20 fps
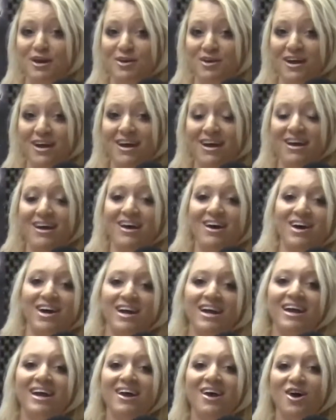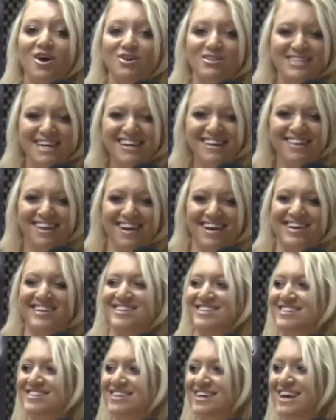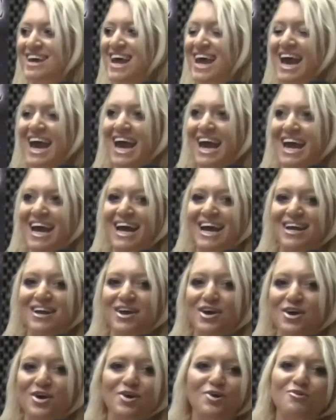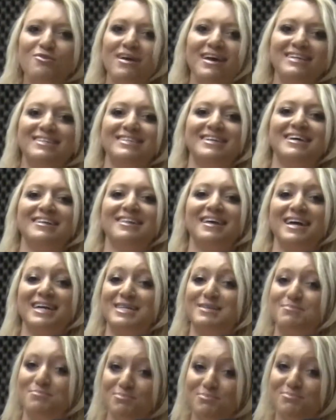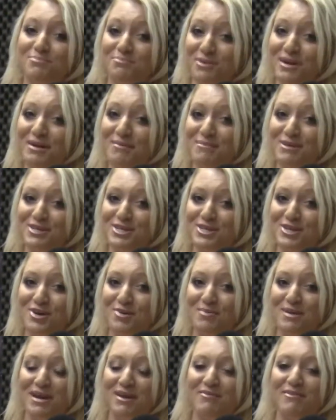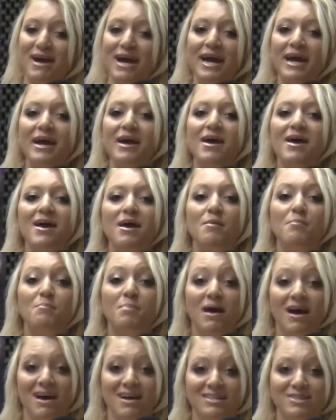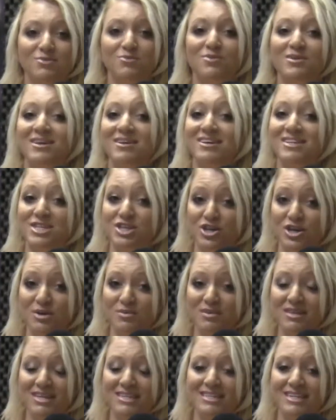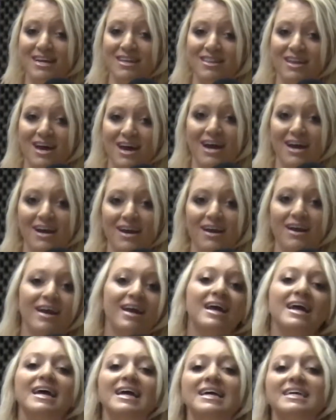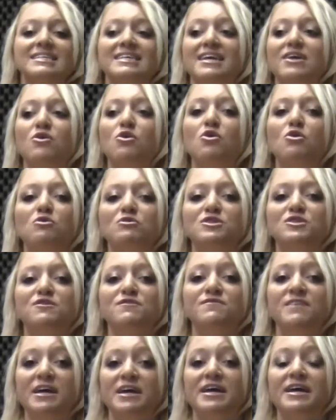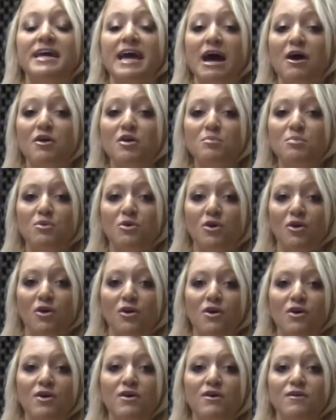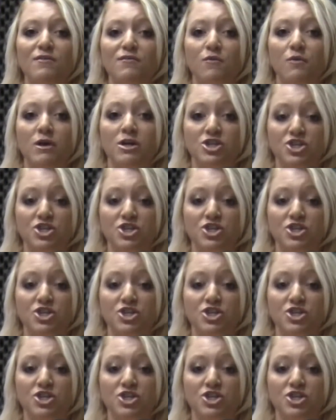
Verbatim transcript: great on are deadlines. Mm-hmm. And who likes deadlines? Pretty much nobody, right? Mm-hmm. But what is good with a deadline is that it holds you very accountable for